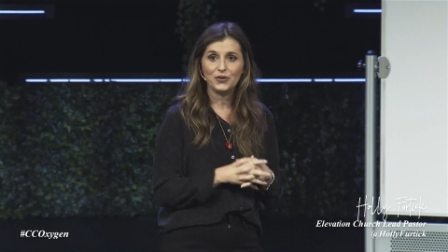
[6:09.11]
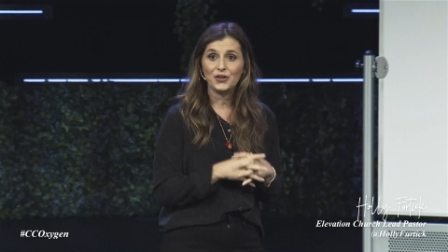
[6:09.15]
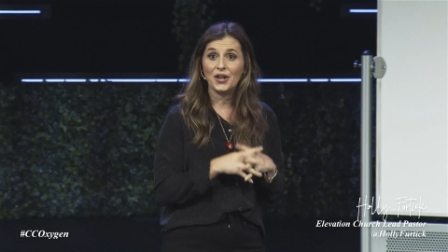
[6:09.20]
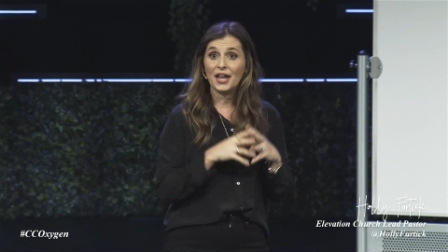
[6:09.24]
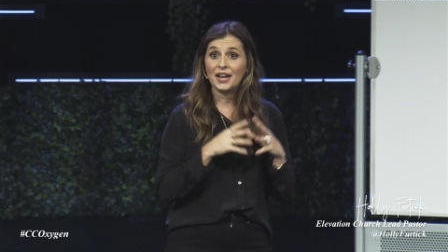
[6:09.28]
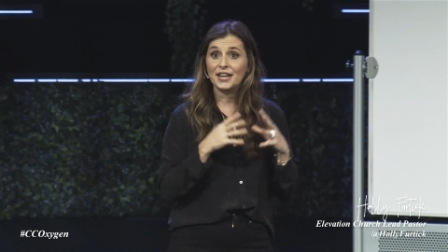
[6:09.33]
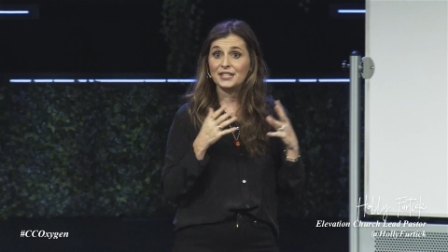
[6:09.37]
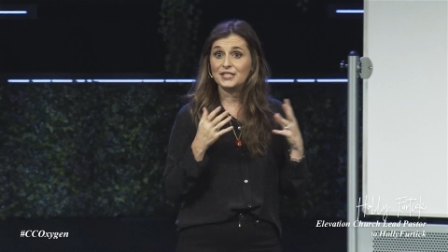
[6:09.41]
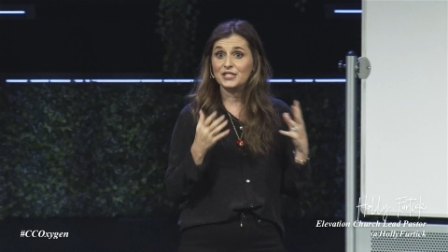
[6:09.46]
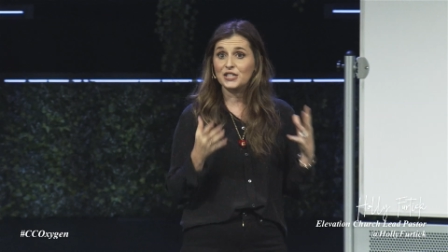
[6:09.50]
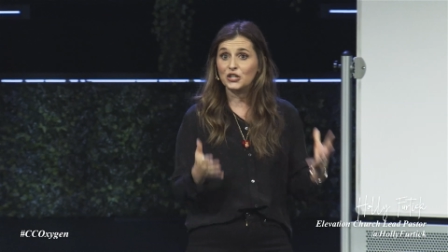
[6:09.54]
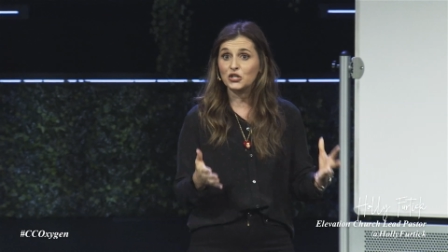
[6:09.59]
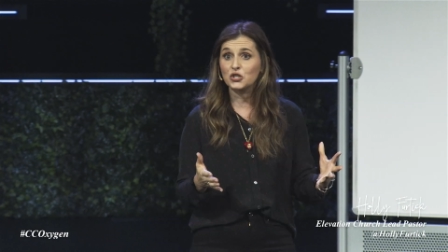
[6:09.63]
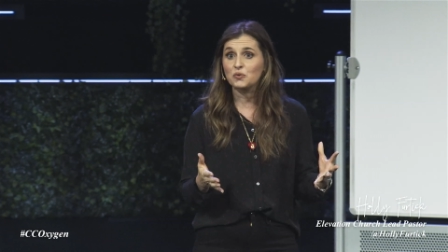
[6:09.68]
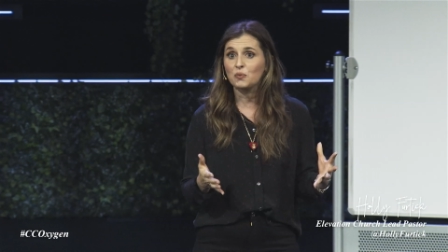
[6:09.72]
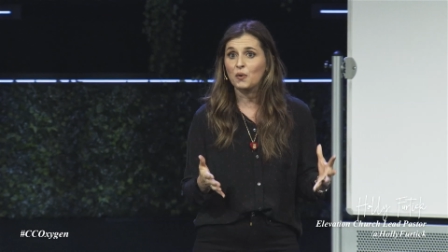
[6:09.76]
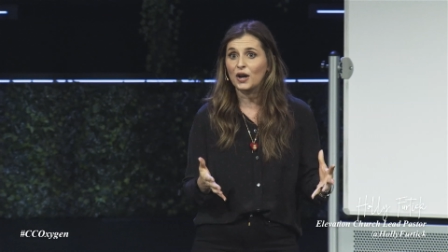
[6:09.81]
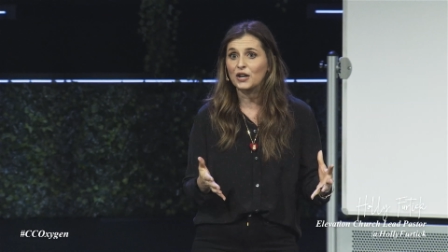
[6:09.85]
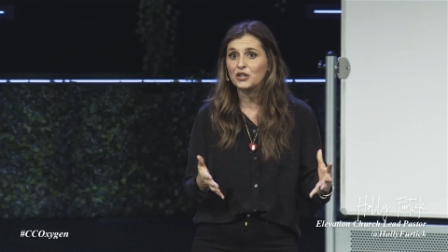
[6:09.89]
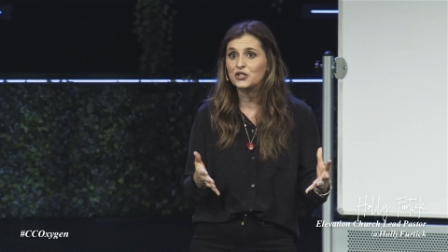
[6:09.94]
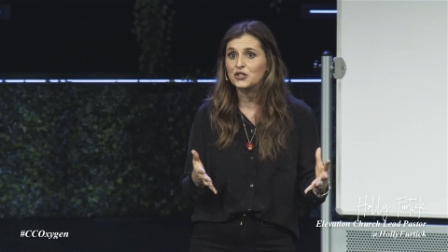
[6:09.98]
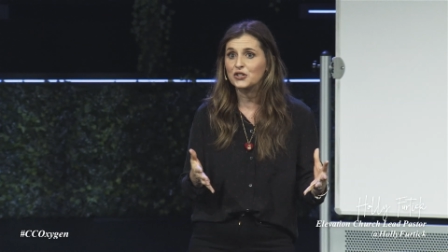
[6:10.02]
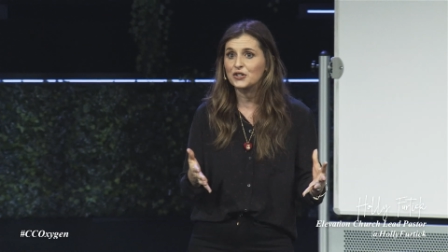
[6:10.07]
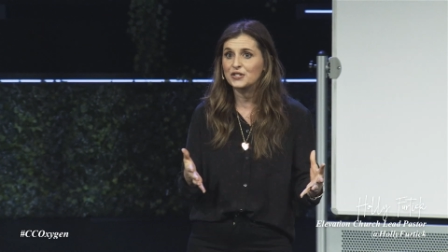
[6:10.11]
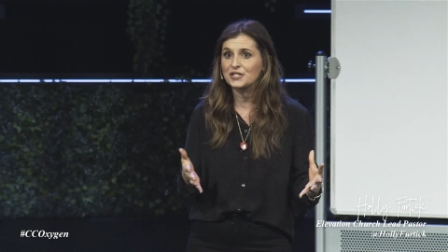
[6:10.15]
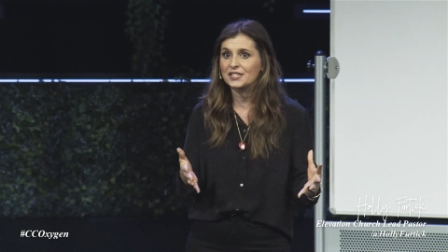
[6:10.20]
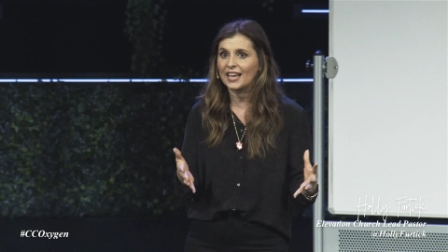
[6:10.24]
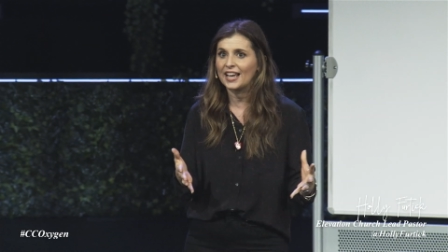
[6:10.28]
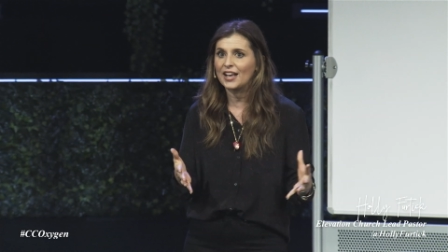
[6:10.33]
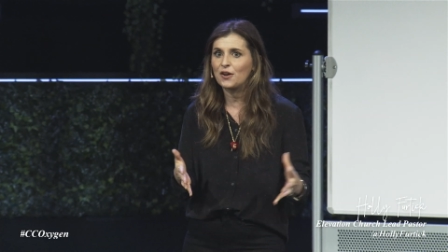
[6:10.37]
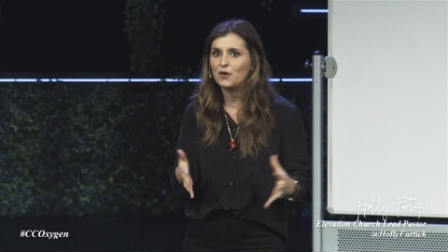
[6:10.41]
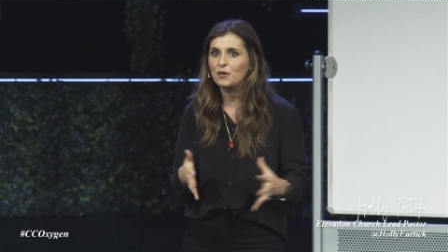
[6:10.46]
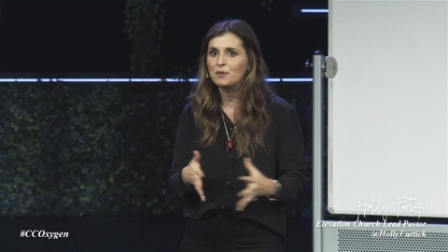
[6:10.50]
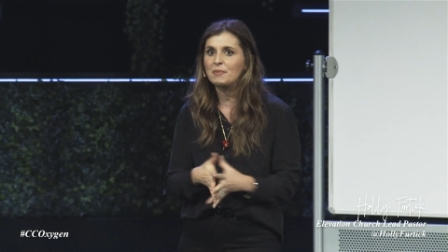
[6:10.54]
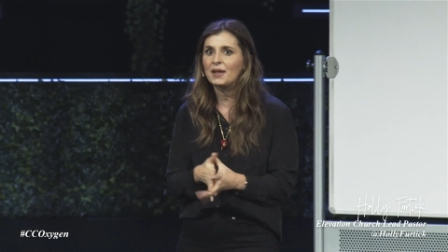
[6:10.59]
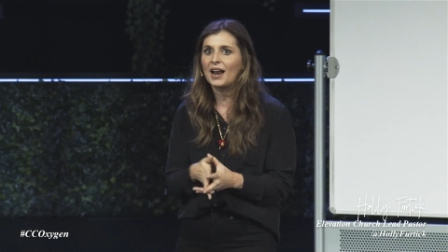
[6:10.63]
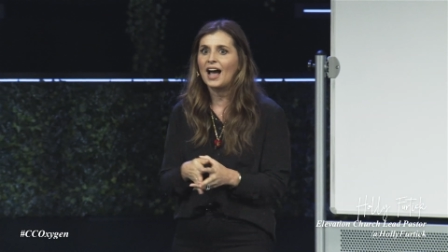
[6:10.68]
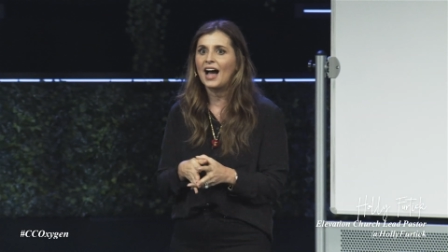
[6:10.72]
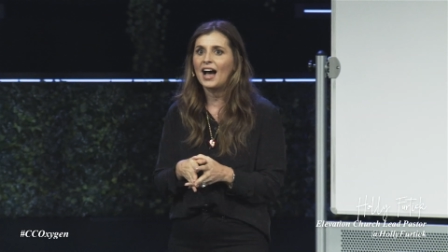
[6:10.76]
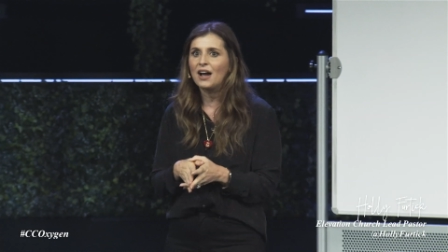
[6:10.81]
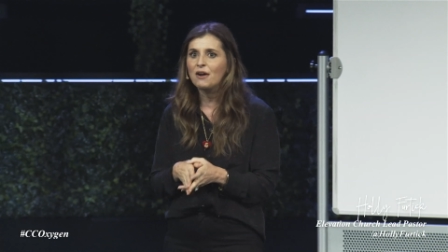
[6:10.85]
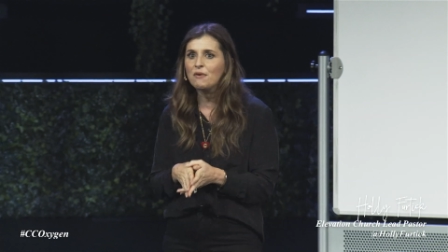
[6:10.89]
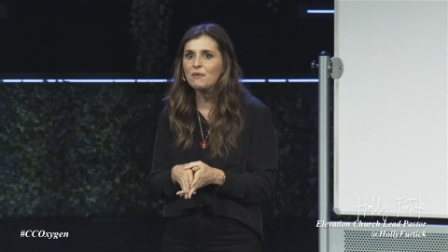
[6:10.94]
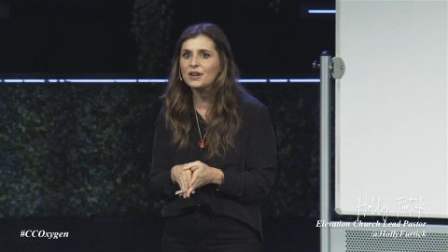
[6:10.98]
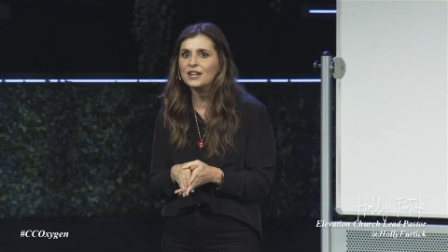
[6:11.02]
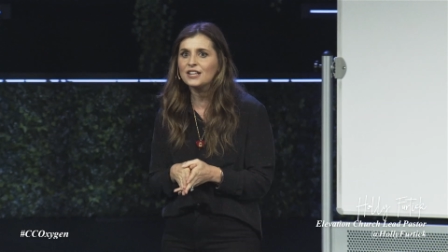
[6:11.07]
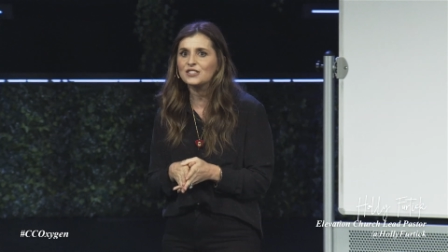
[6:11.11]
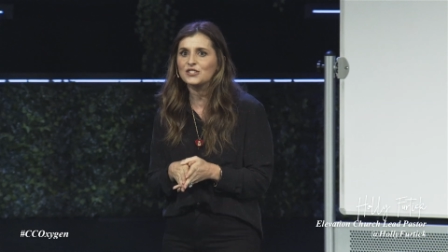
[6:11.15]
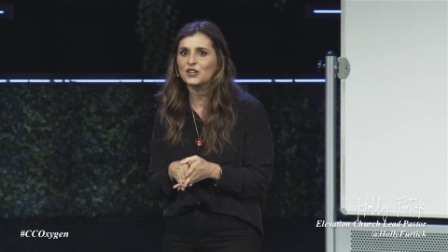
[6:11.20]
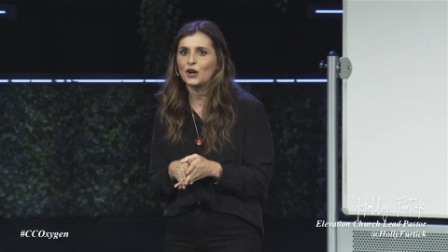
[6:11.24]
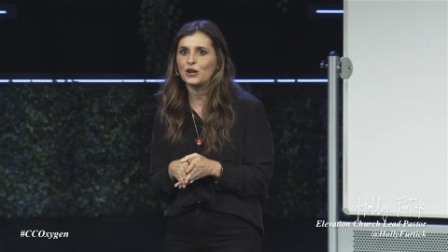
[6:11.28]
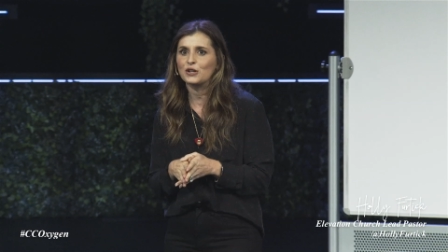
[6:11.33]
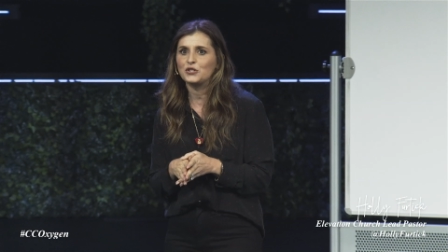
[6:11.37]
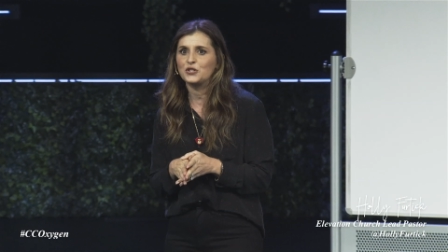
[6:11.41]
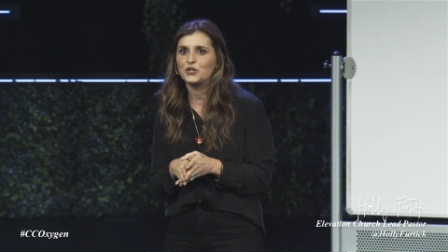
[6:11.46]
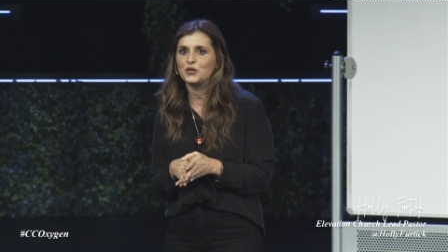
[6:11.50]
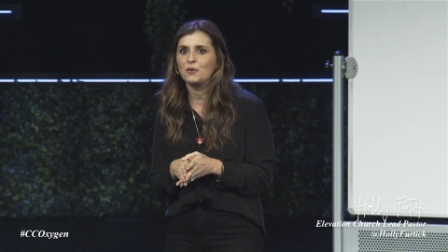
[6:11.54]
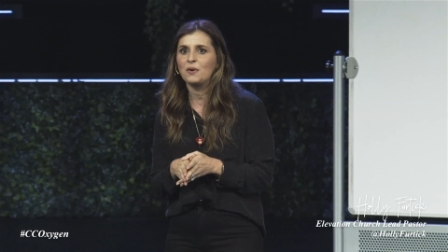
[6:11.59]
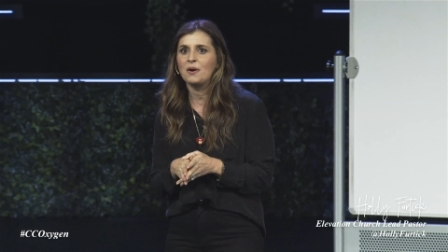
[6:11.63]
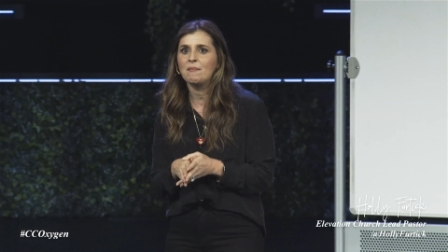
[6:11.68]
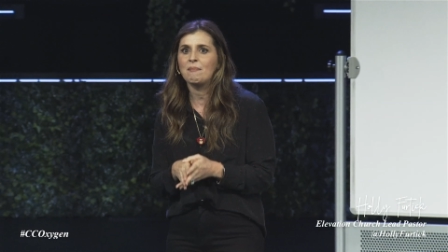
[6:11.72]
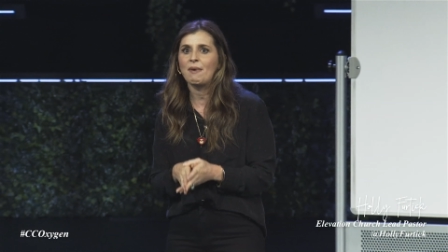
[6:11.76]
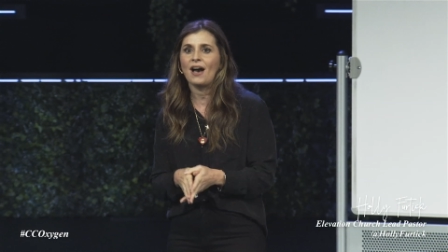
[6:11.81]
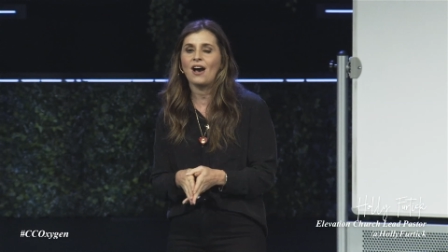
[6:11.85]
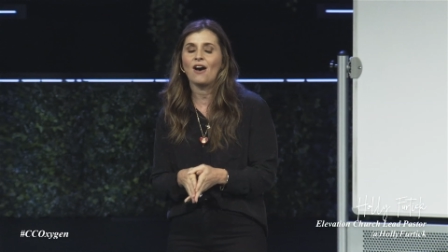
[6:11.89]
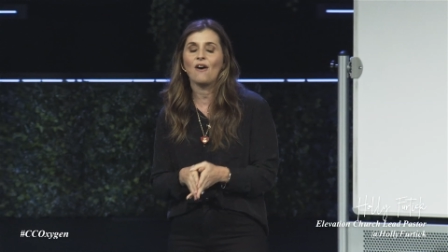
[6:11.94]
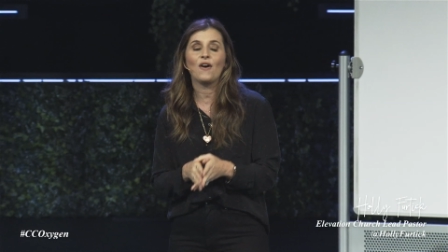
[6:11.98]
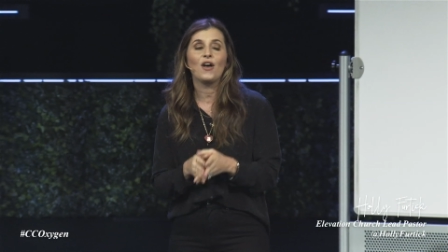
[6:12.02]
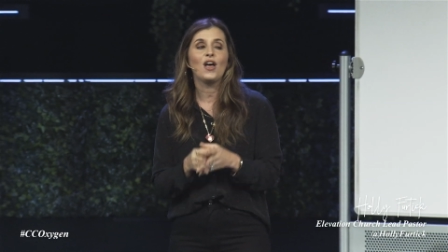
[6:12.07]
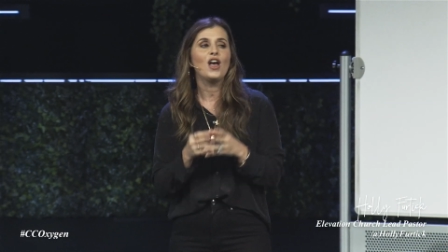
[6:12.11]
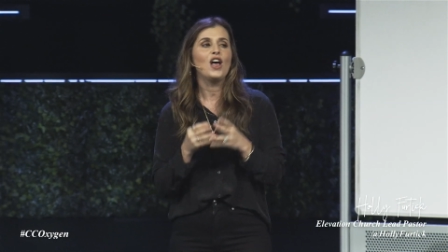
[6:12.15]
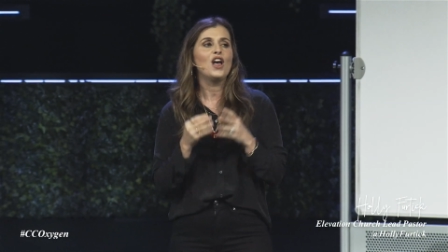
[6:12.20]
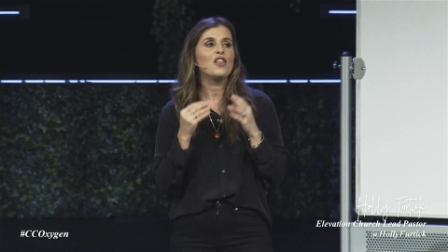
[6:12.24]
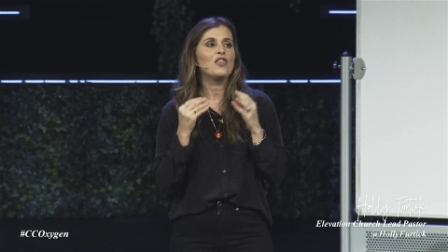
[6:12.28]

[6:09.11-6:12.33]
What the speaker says: not a dishwasher cycle, but I want to talk to you about